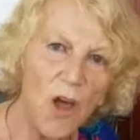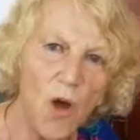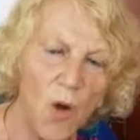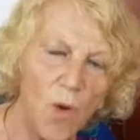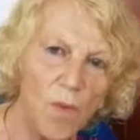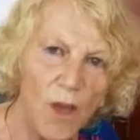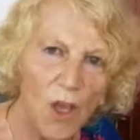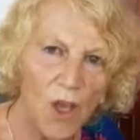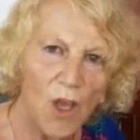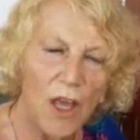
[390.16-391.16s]
home,
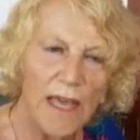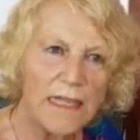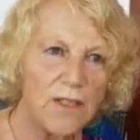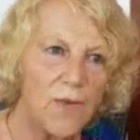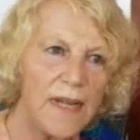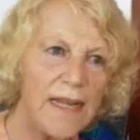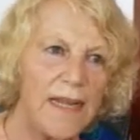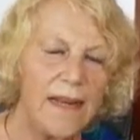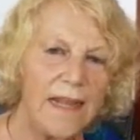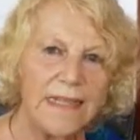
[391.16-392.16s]
it's really
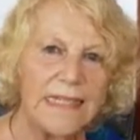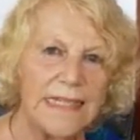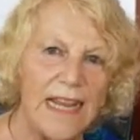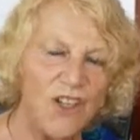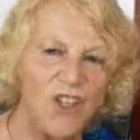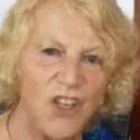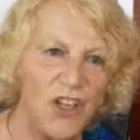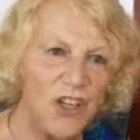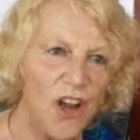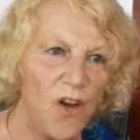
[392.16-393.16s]
an
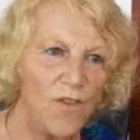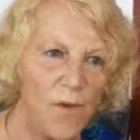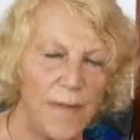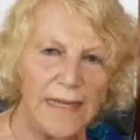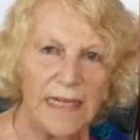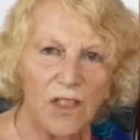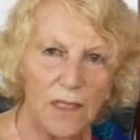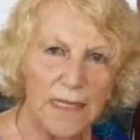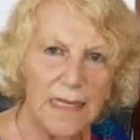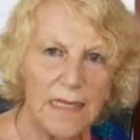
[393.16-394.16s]
extension of the medical
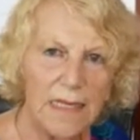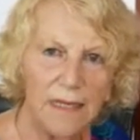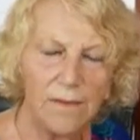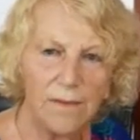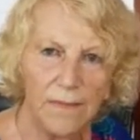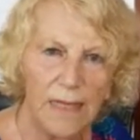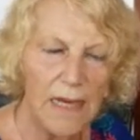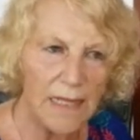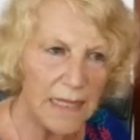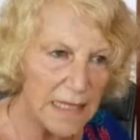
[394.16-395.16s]
system.
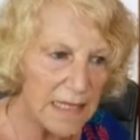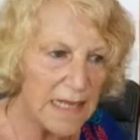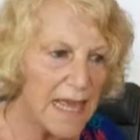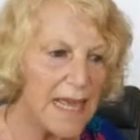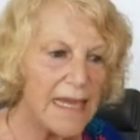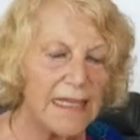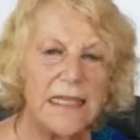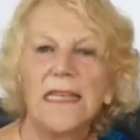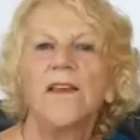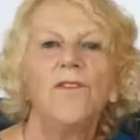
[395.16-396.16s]
This is here
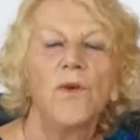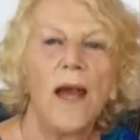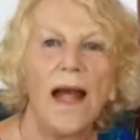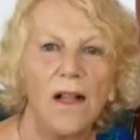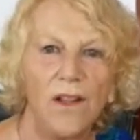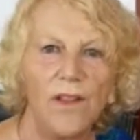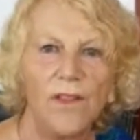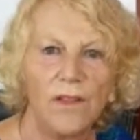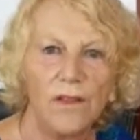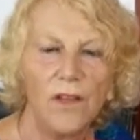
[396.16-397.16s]
to give you health,
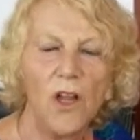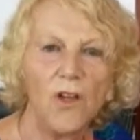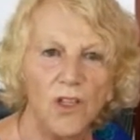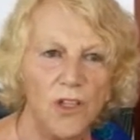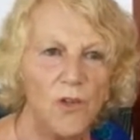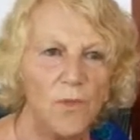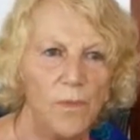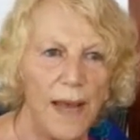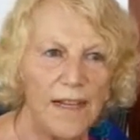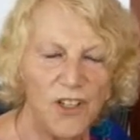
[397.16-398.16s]
not to
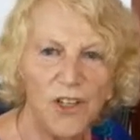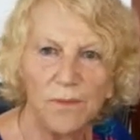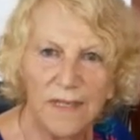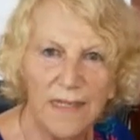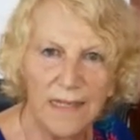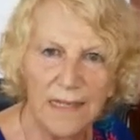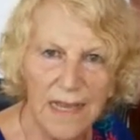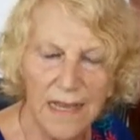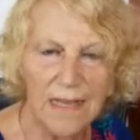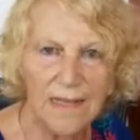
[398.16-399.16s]
patch up
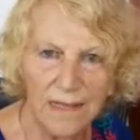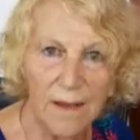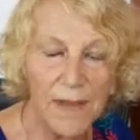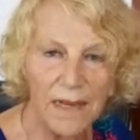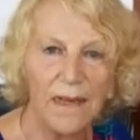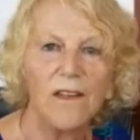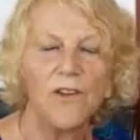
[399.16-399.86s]
disease. I mean,